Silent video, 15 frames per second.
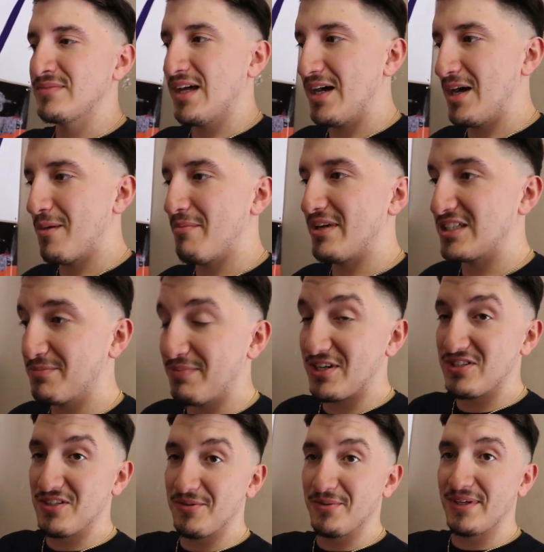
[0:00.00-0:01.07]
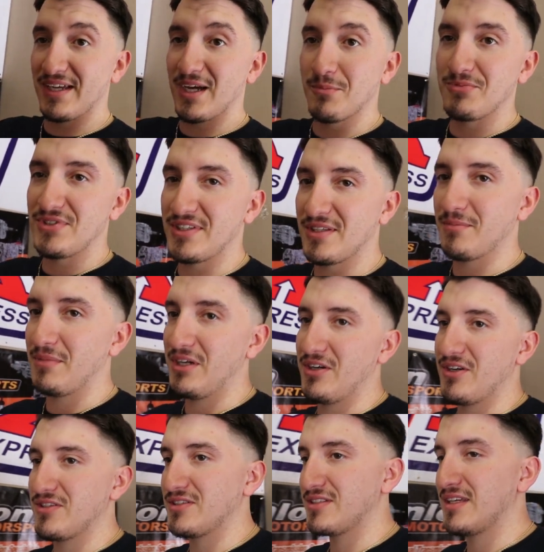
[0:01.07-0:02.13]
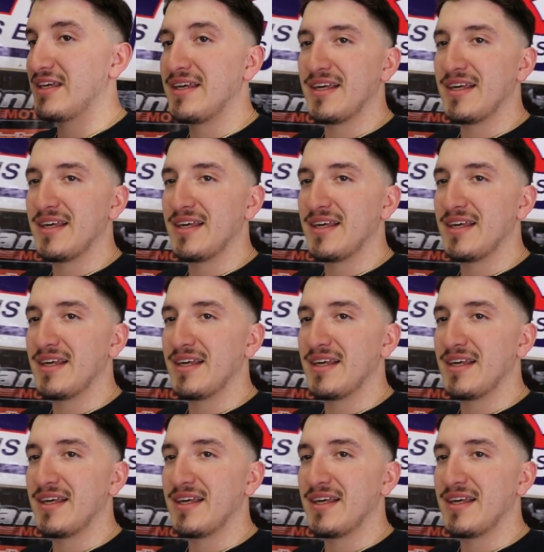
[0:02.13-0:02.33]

Especially when it comes to the mirrors.